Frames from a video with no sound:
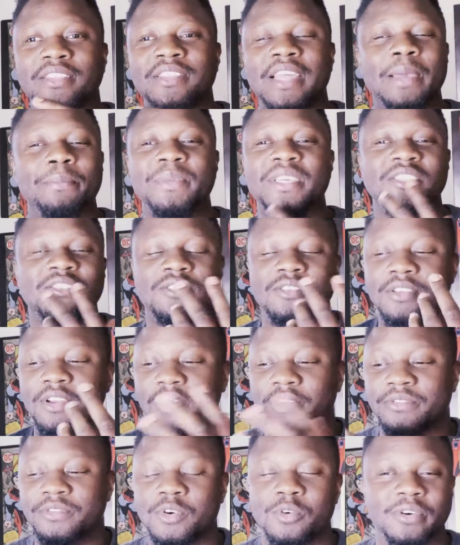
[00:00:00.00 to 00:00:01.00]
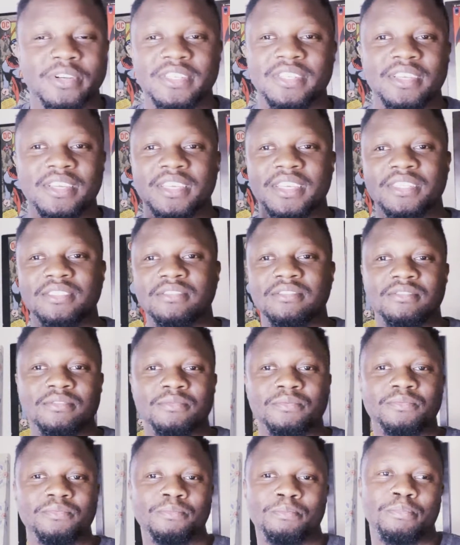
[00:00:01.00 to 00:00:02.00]
that means, you know, of course, it can
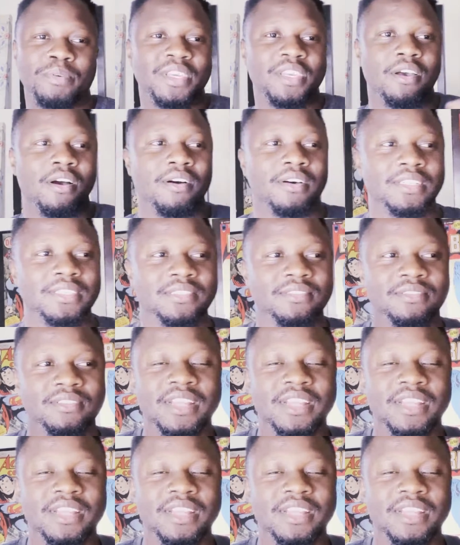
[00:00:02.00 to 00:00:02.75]
be on